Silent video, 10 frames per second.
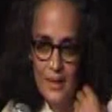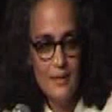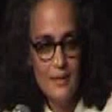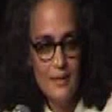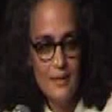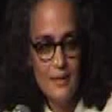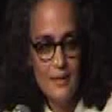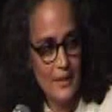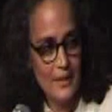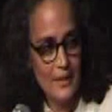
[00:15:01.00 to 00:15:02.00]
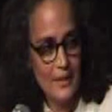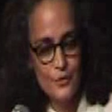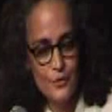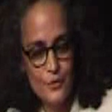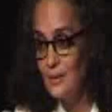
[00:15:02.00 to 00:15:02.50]
in the state
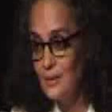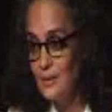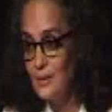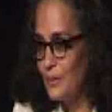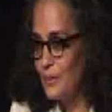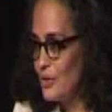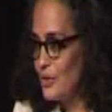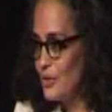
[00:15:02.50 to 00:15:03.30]
of Chhattisgarh,